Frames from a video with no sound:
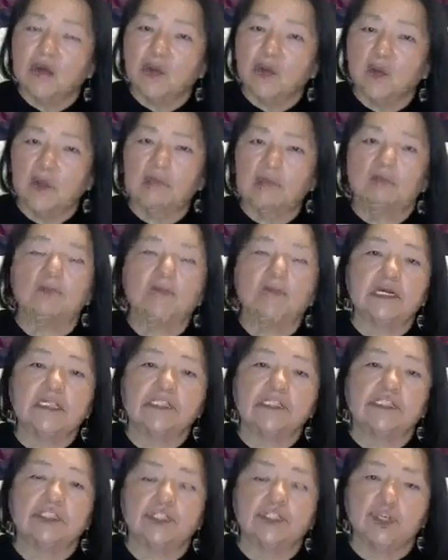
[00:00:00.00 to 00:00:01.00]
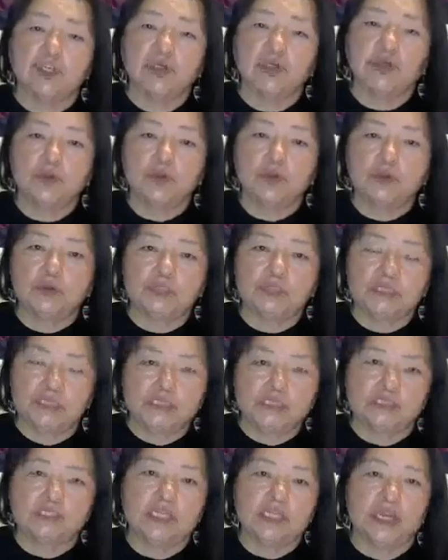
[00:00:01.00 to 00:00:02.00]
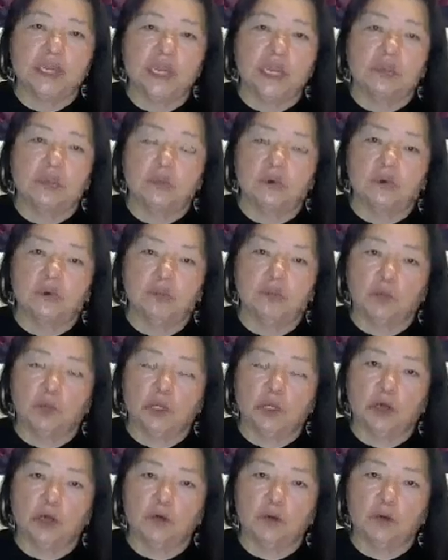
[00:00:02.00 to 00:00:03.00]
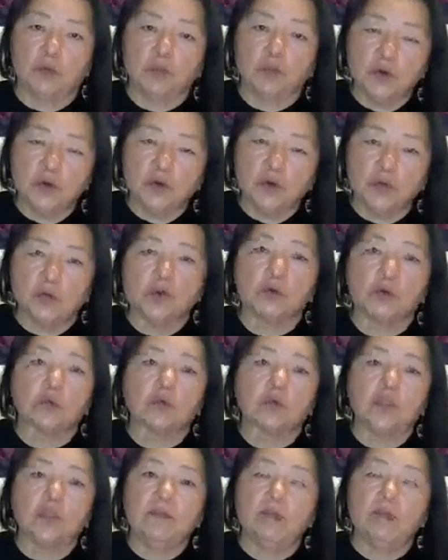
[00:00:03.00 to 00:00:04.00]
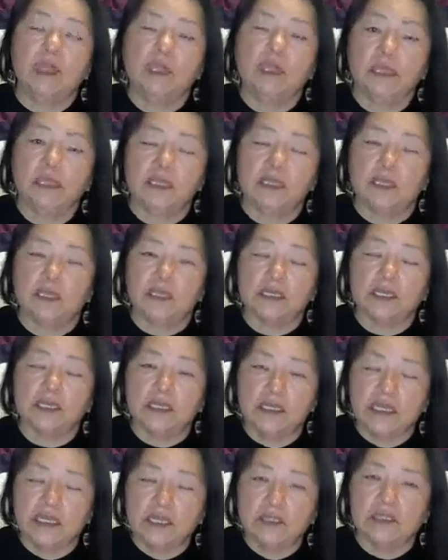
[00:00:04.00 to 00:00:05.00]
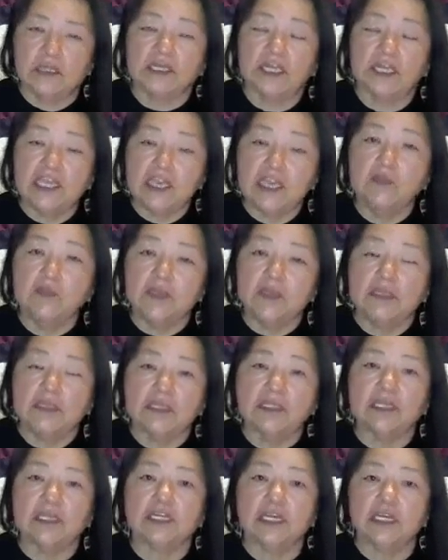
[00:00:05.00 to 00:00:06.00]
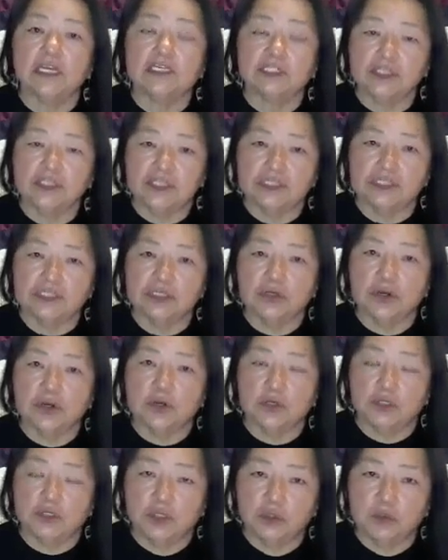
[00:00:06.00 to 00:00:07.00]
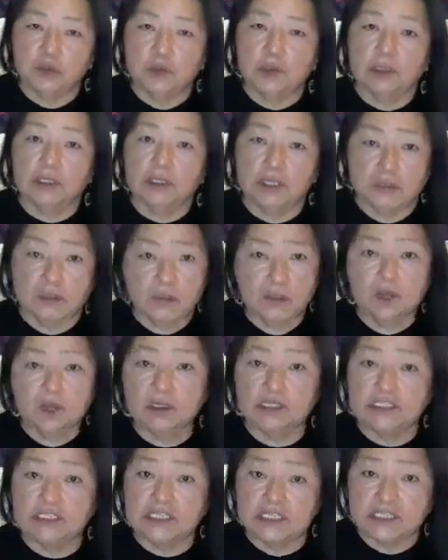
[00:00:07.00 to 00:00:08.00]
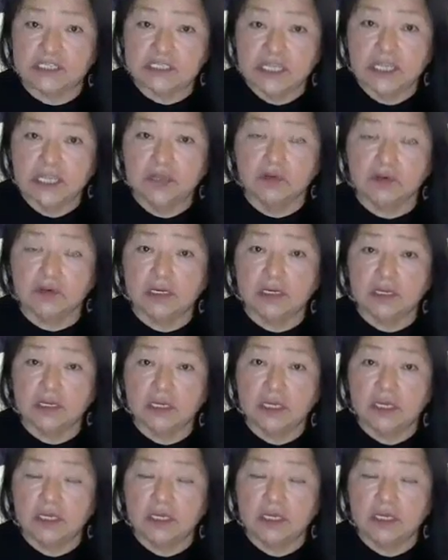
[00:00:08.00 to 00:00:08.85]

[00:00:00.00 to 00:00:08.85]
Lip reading: we must use this time when we're remaking and keeping the connections in our community sacred.